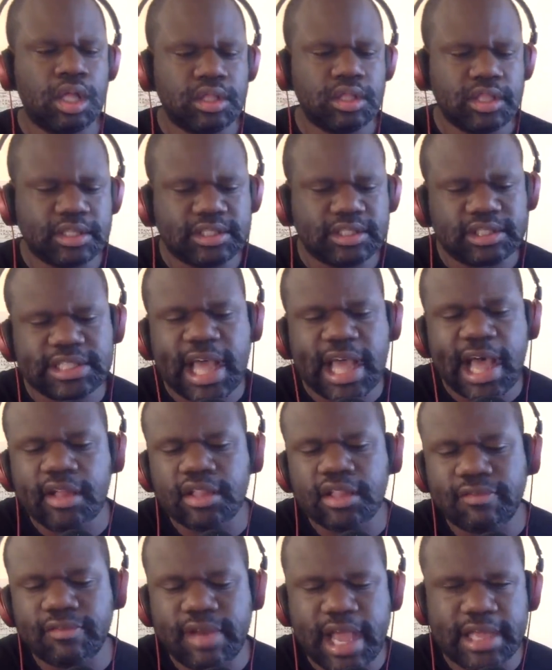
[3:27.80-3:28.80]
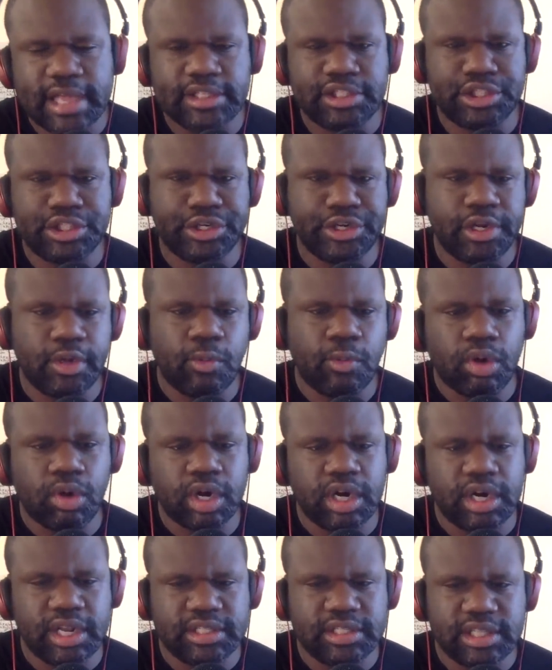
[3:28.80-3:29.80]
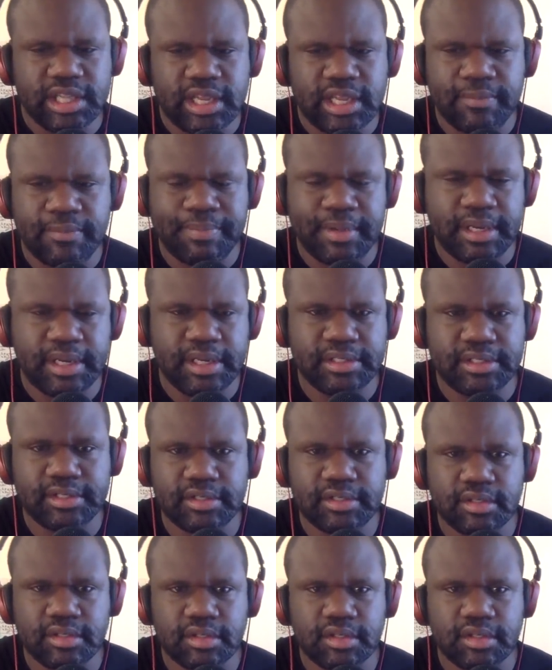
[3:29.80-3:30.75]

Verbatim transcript: The South of Nigeria wanted its independence